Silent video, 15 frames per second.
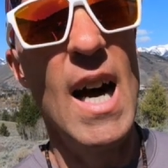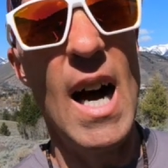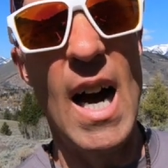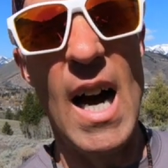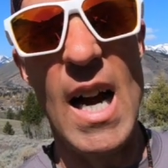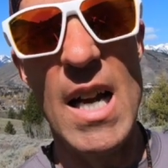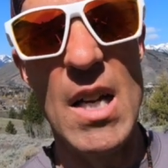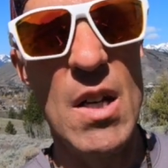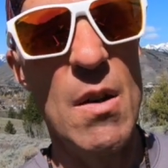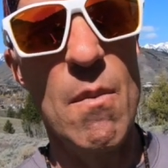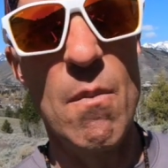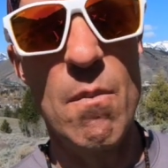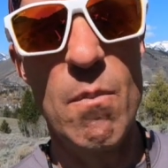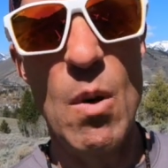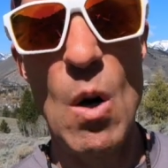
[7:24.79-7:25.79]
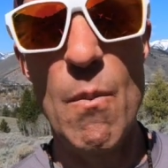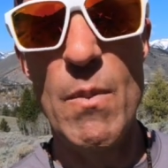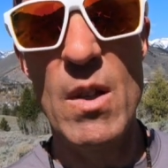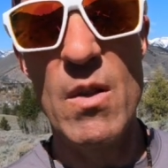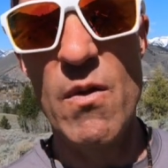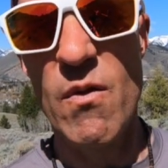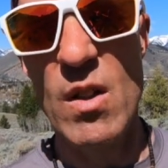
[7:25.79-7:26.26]
I
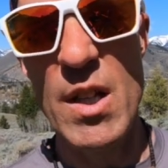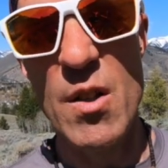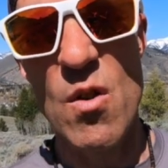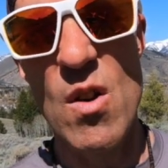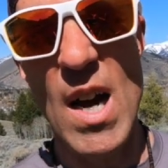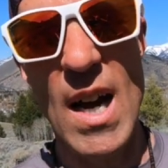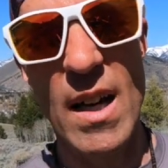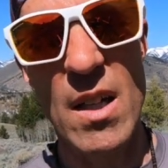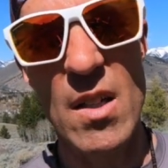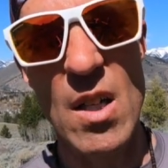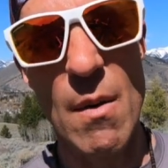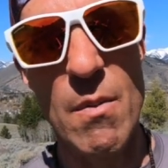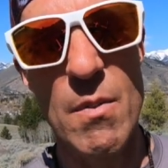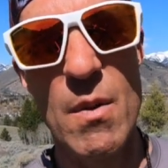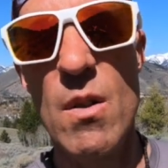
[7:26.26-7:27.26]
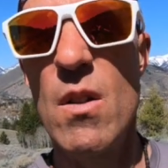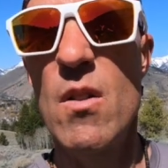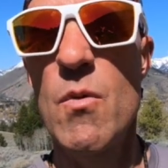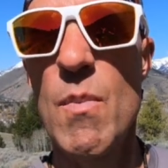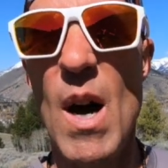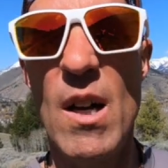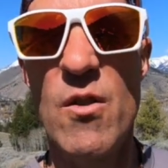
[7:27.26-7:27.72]
purposefully do not accept
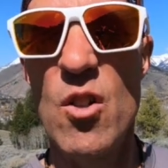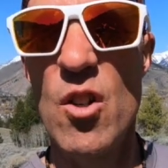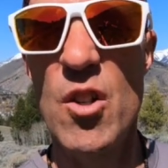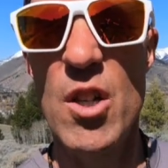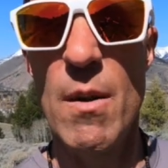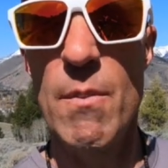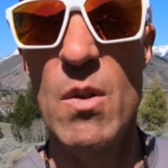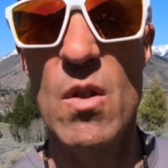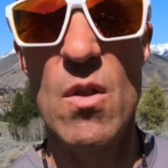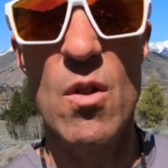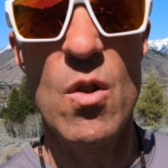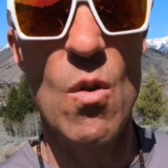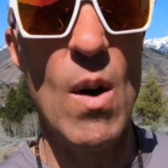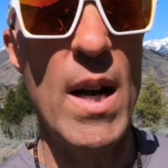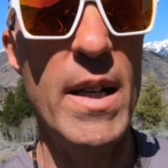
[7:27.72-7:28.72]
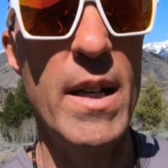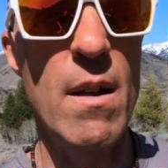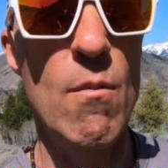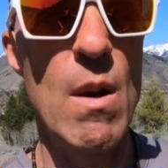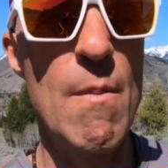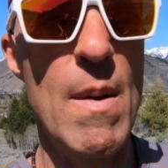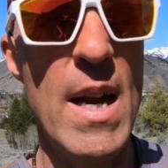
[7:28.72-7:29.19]
sponsorships so I
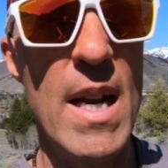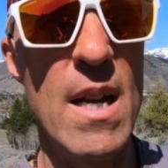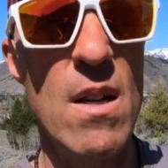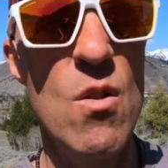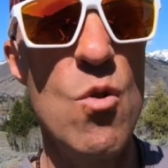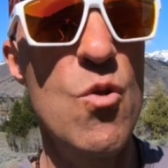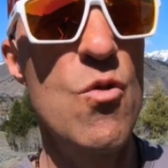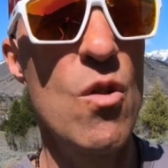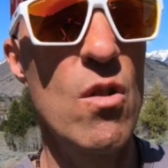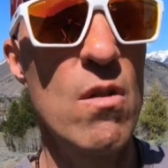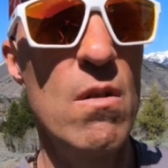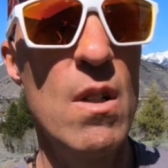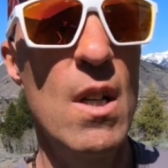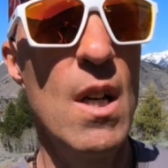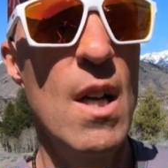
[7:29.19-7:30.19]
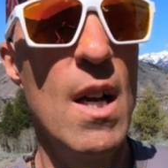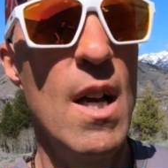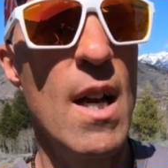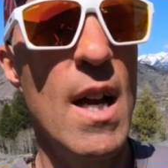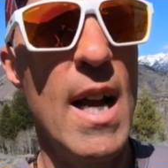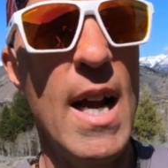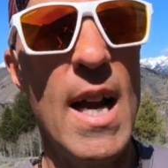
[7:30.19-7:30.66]
can remain neutral
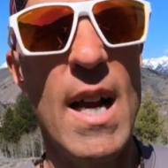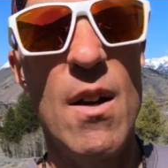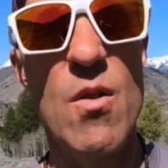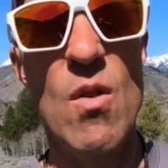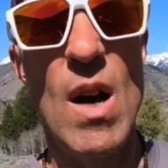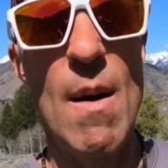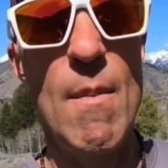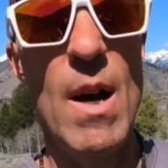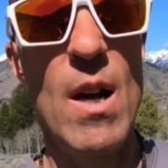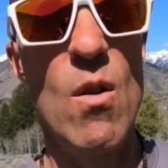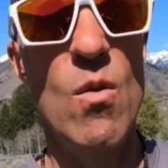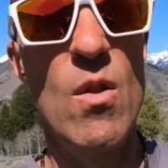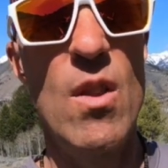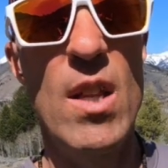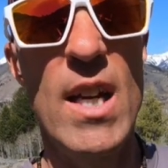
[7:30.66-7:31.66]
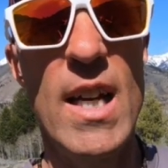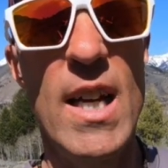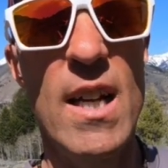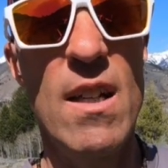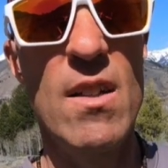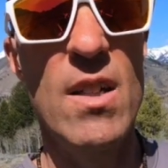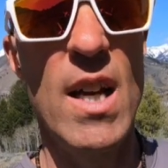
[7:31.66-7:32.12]
and try my own
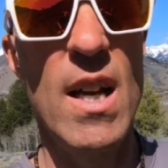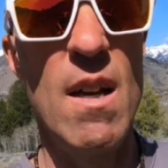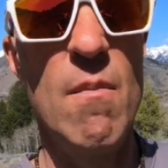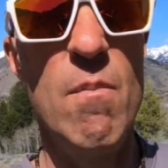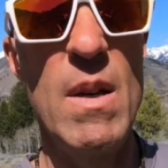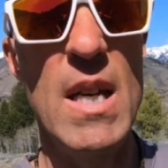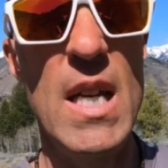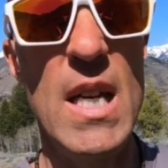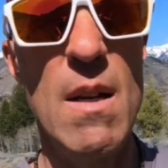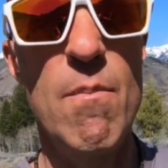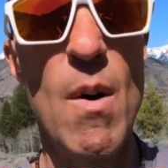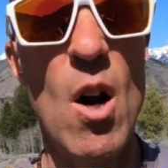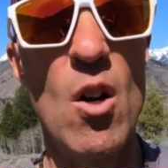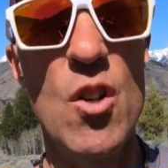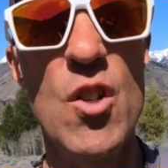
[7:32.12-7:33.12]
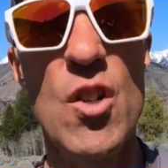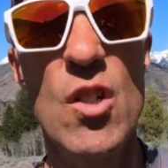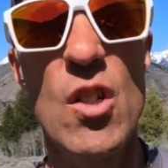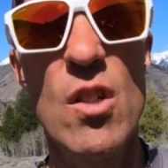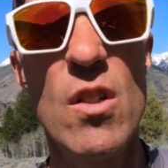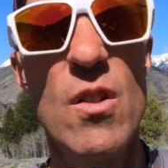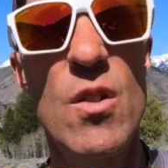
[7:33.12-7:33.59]
things and be
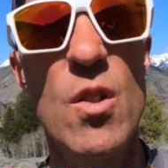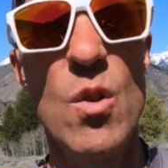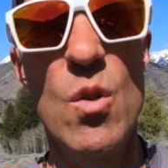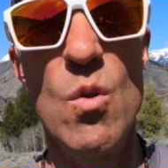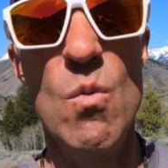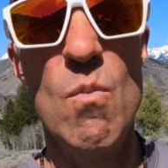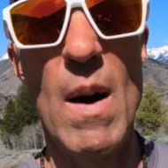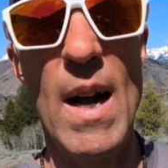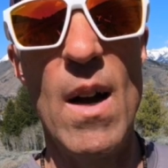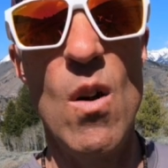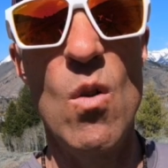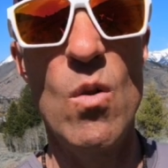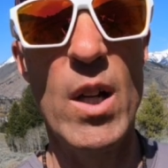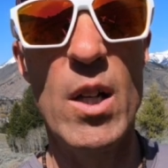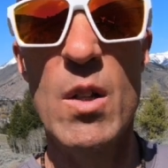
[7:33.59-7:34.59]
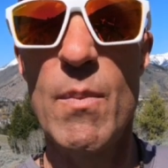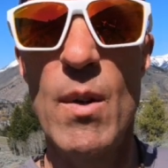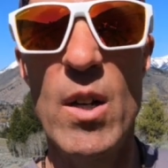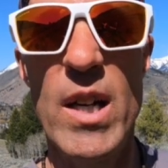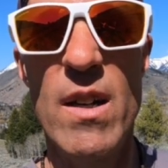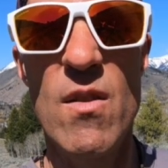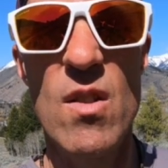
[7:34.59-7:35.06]
partial to my own
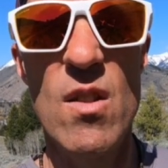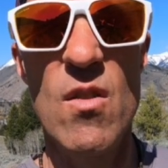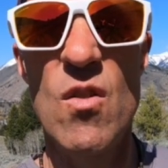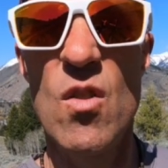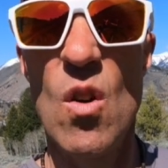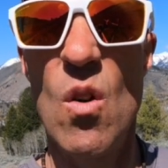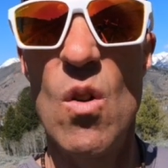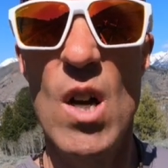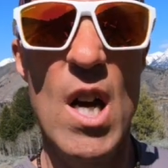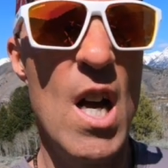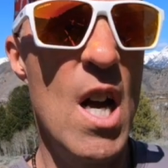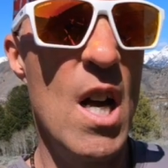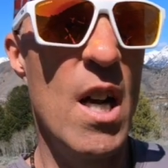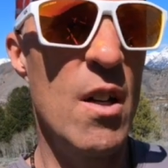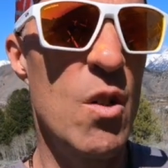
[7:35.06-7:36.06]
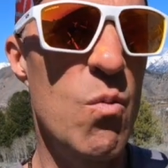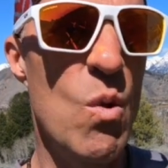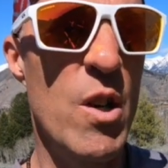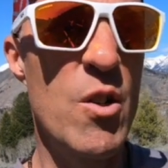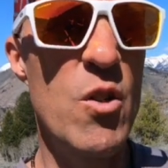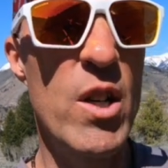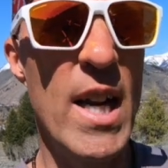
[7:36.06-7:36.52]
experiences. So I just
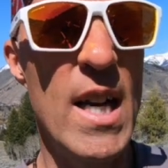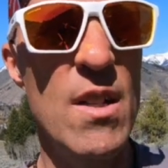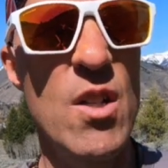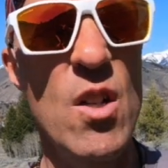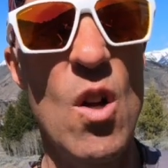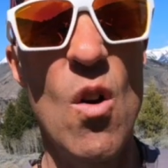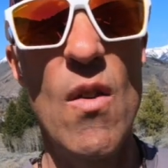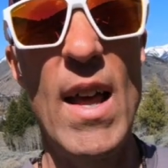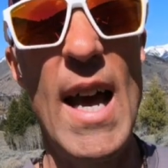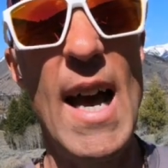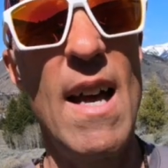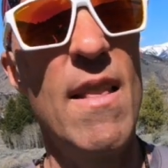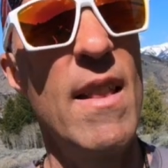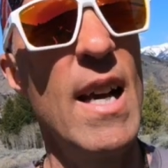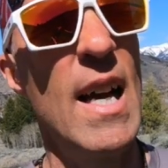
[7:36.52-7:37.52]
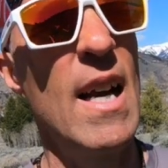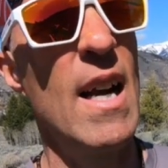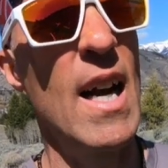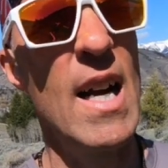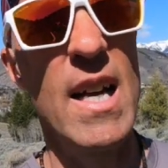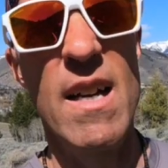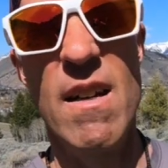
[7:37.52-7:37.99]
want you guys to know that
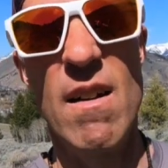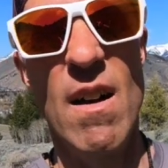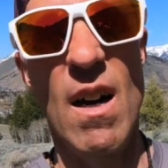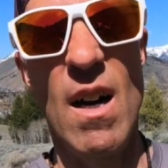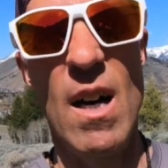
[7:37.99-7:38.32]
I,